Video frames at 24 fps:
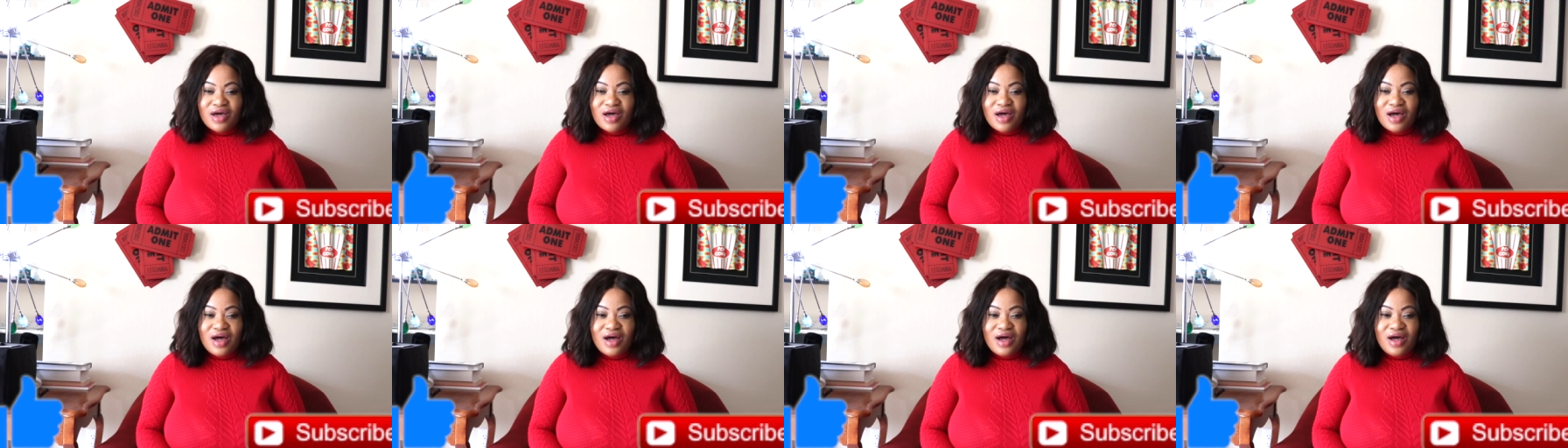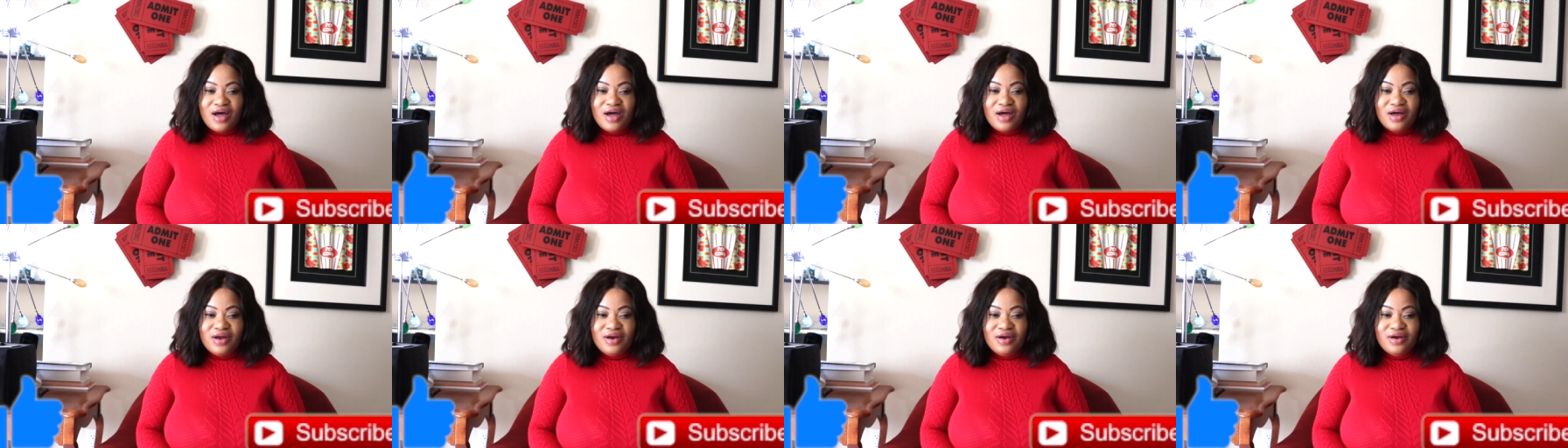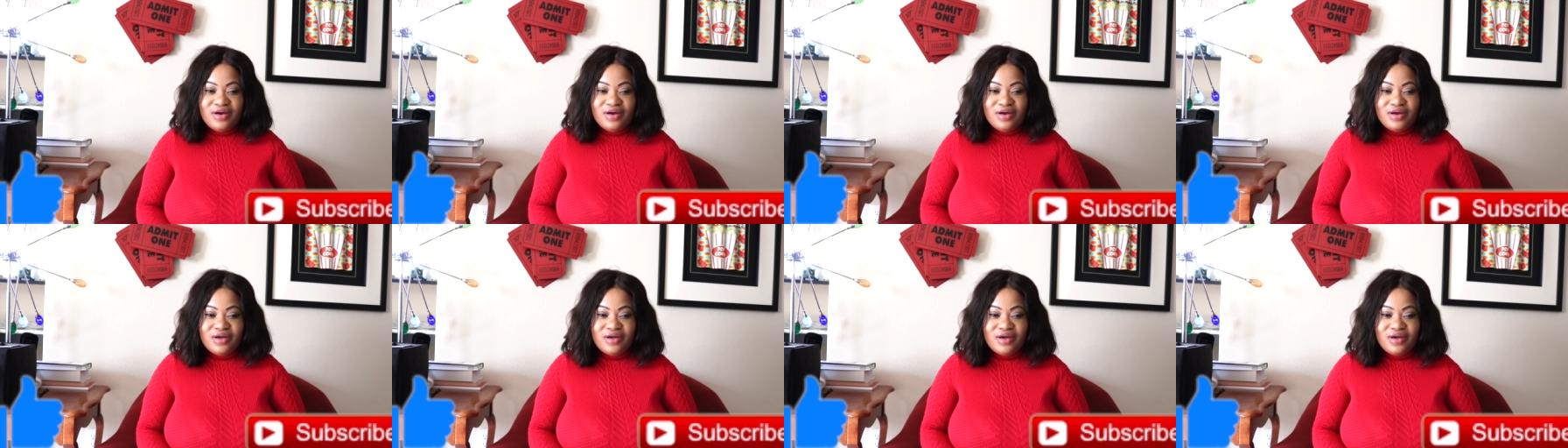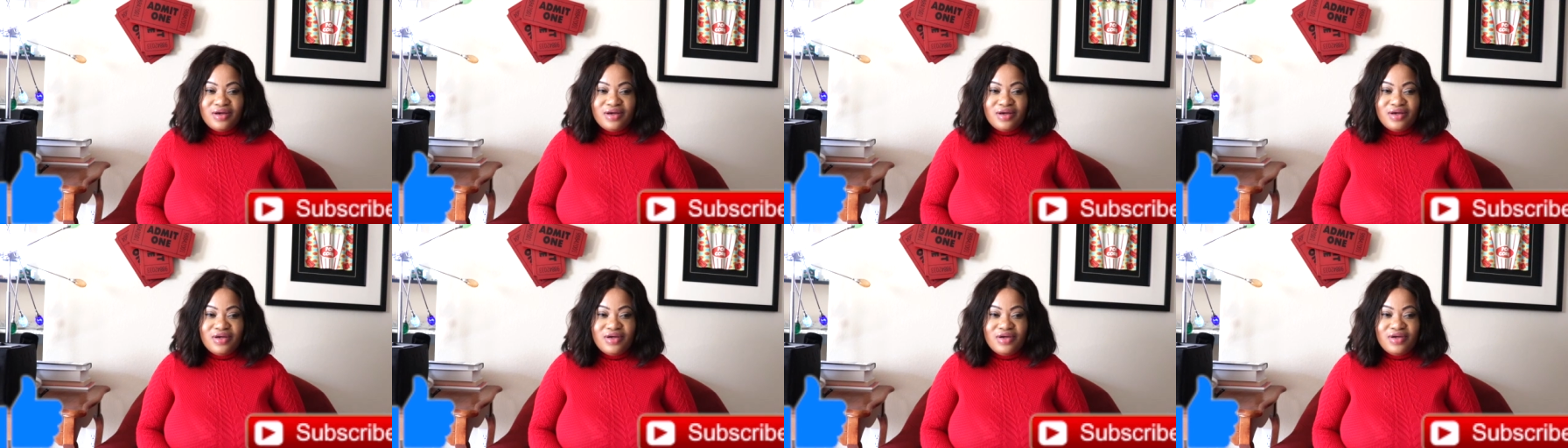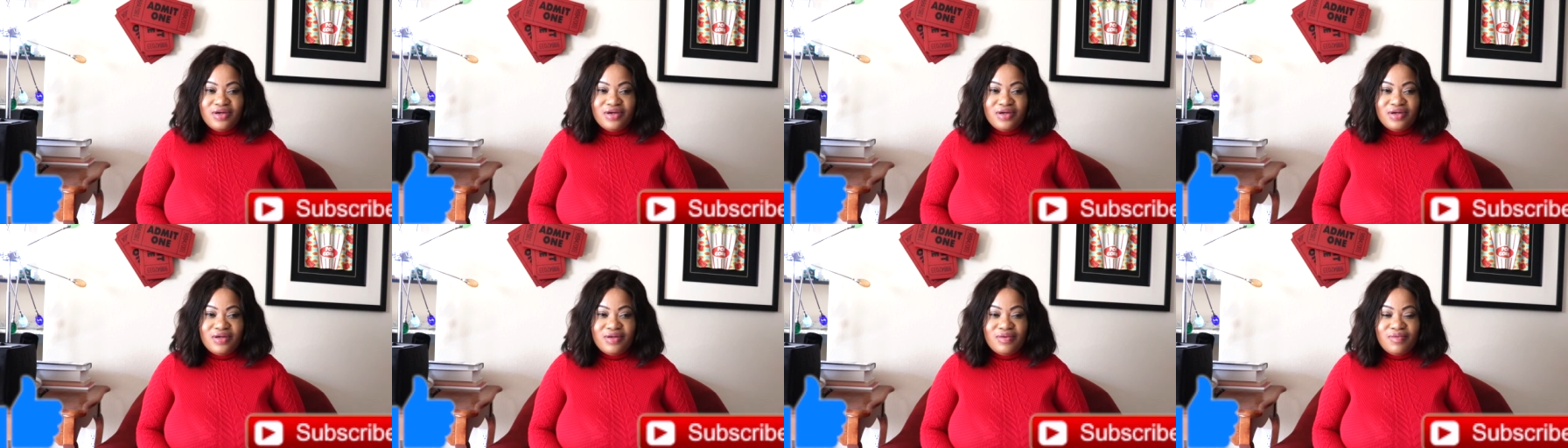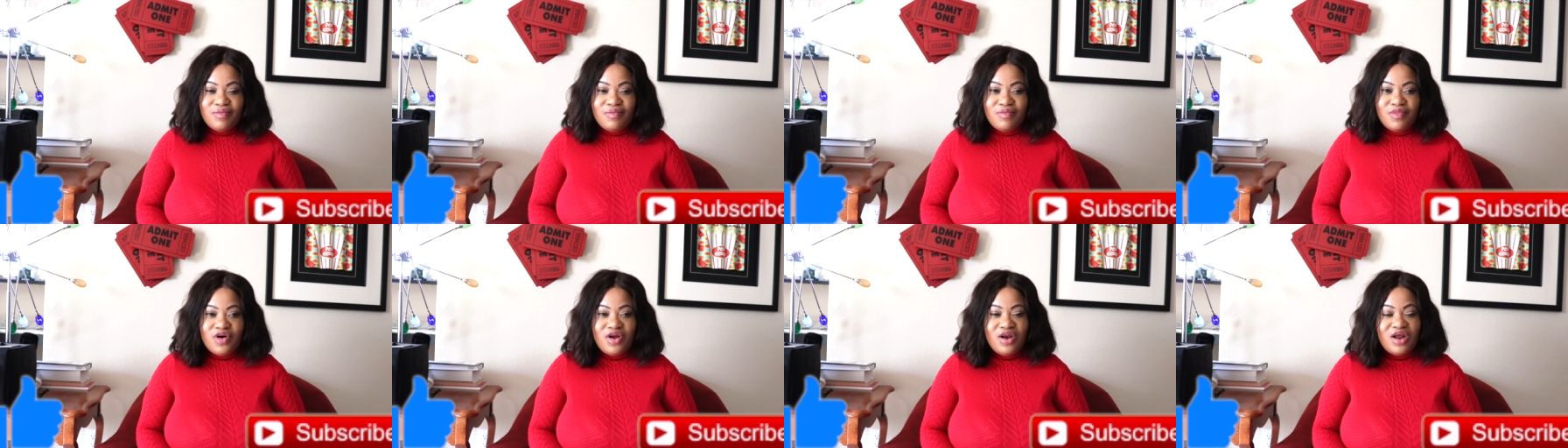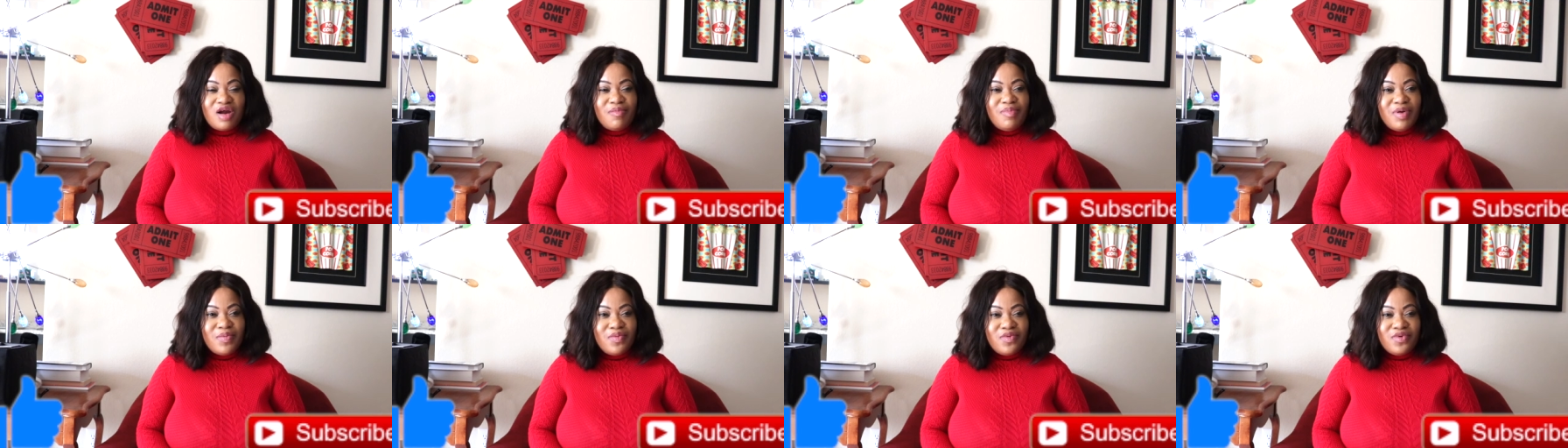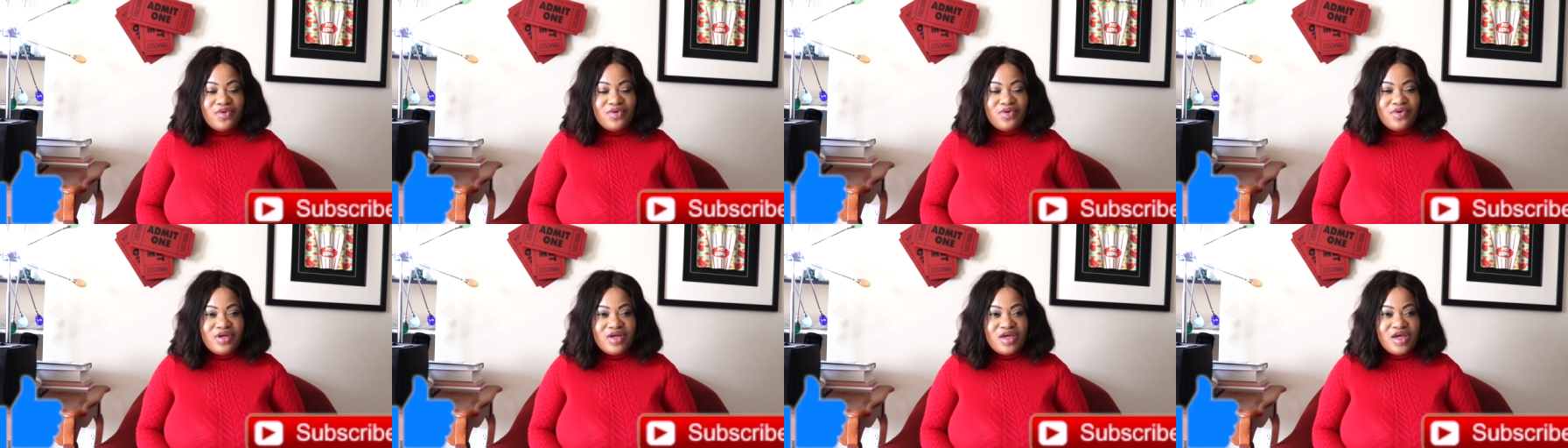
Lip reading: And a lot of people,